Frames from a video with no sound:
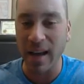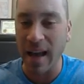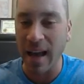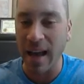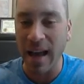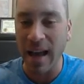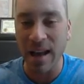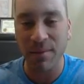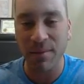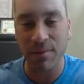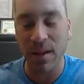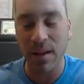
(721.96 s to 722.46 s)
a
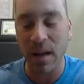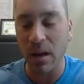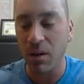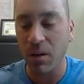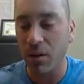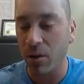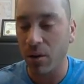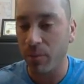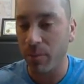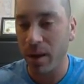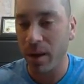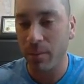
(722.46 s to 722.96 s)
half
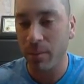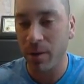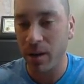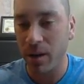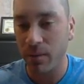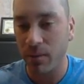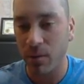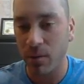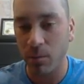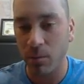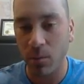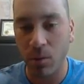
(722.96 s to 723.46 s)
hour or maybe
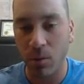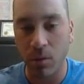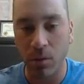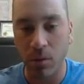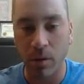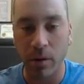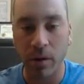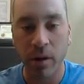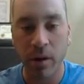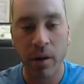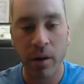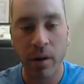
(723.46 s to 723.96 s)
even
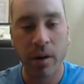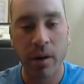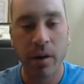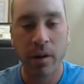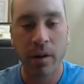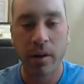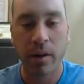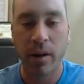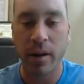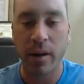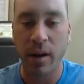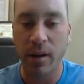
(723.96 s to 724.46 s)
more,
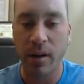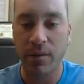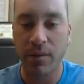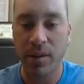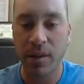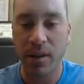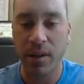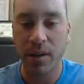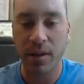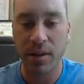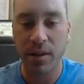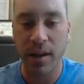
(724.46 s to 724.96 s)
and I've
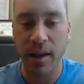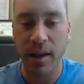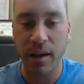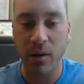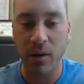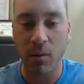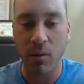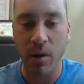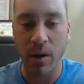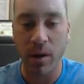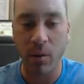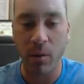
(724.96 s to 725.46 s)
seen it take
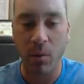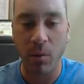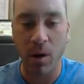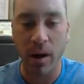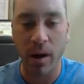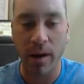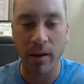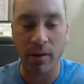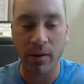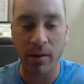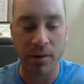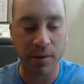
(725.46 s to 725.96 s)
quite a
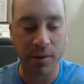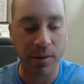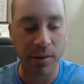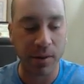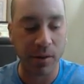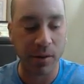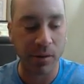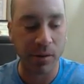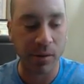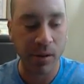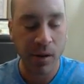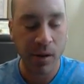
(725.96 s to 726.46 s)
while.
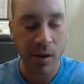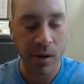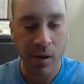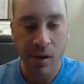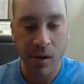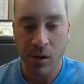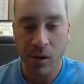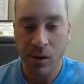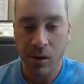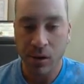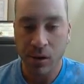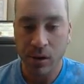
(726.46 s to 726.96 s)
So
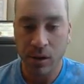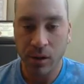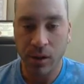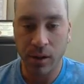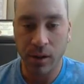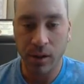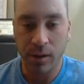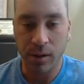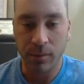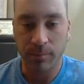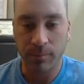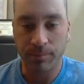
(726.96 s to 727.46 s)

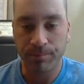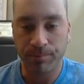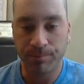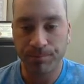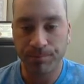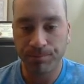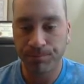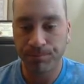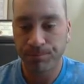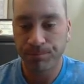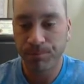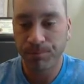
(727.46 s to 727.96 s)
I'm
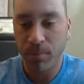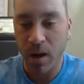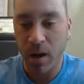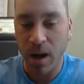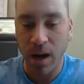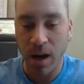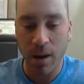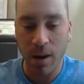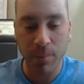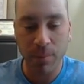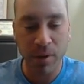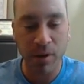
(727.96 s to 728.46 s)

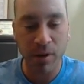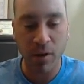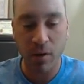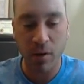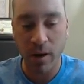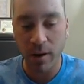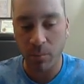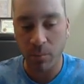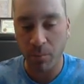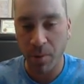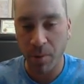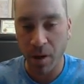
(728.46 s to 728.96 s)
going to go
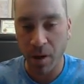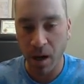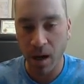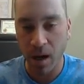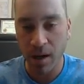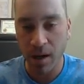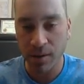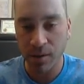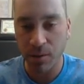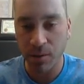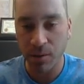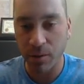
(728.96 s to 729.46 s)
ahead and
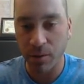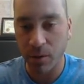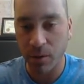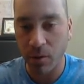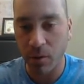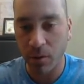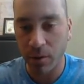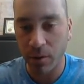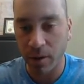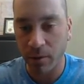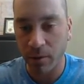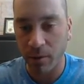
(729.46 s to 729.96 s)
pause the
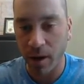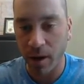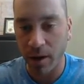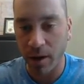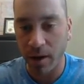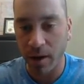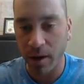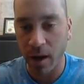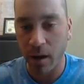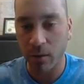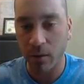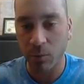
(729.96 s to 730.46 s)
recording right
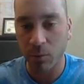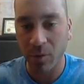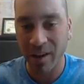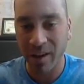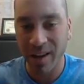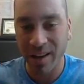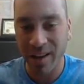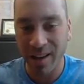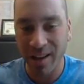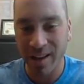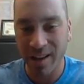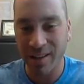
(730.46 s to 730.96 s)
now, and when
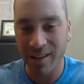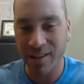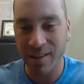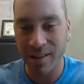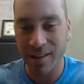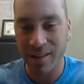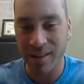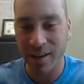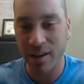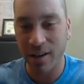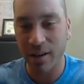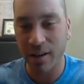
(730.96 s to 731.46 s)
it gets
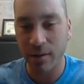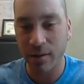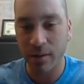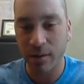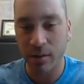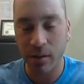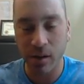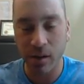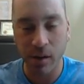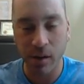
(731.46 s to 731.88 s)
done